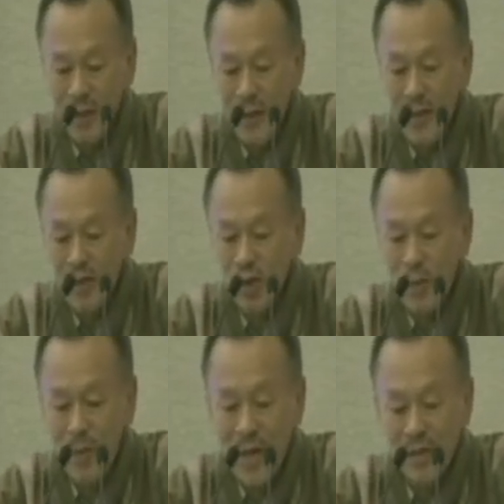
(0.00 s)
These should
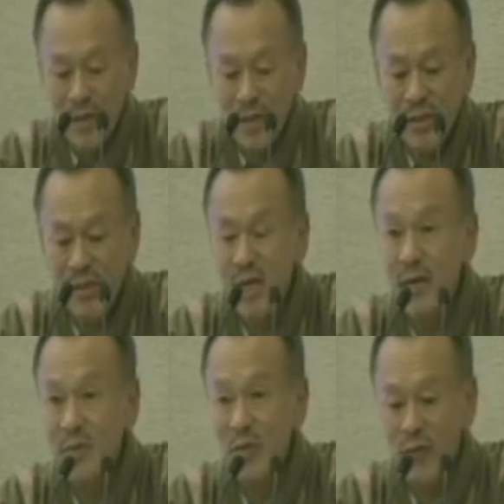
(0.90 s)
be measured in
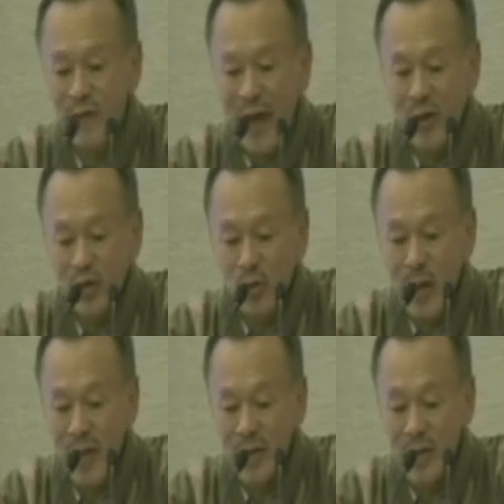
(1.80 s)
terms of the value
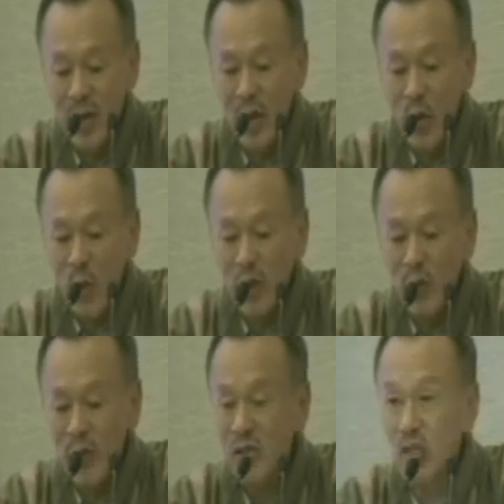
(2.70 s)
domains
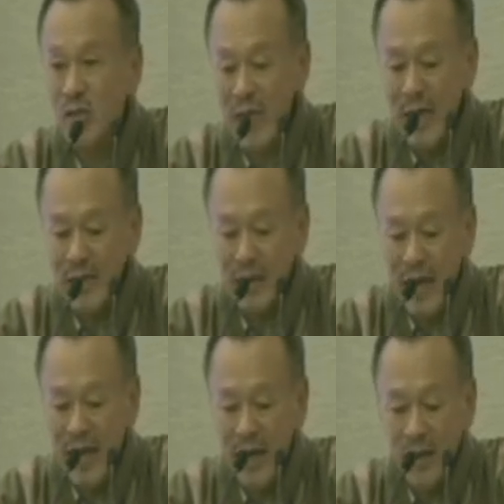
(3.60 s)
within which society
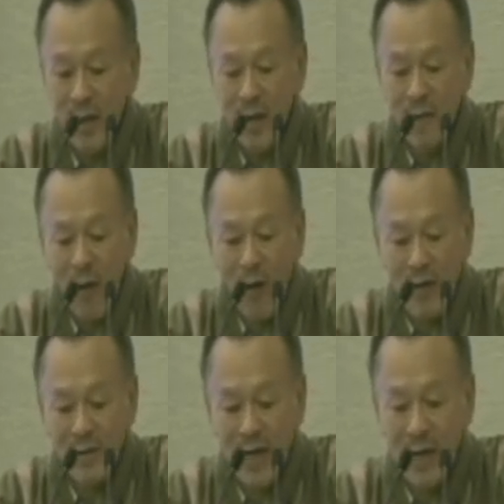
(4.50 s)
can, for
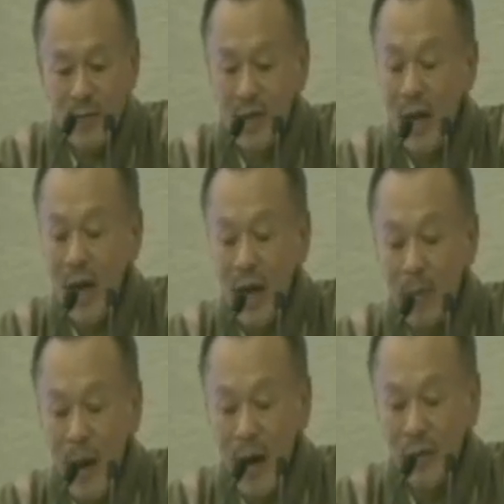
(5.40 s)
all times,
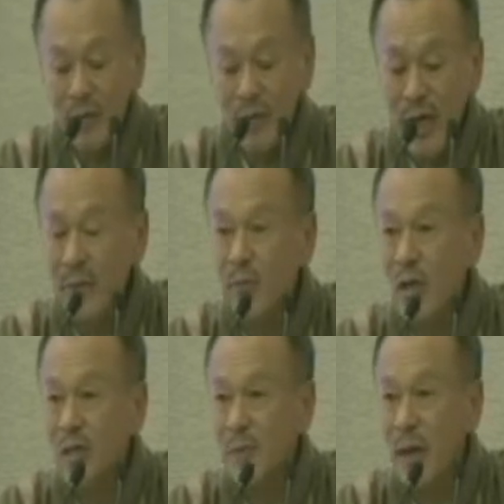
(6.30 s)
abound and
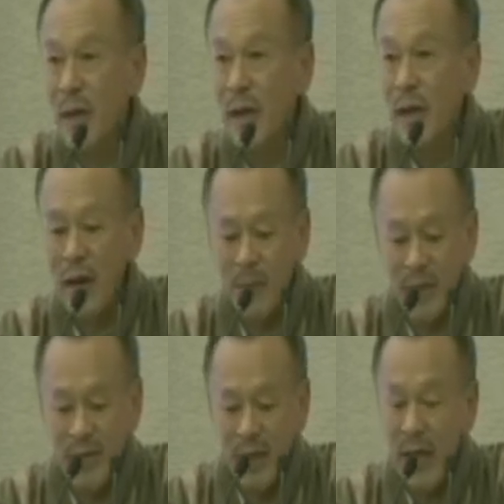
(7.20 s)
prosper
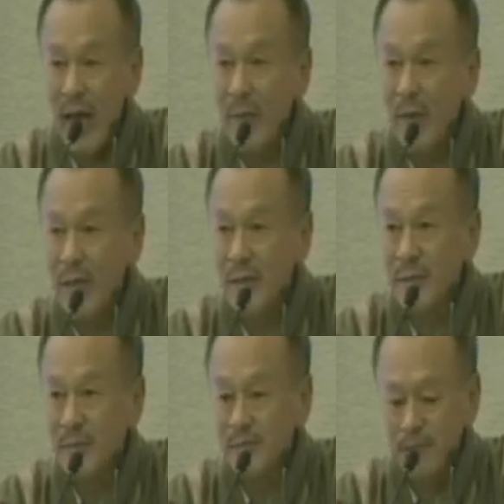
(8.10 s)
amid happiness.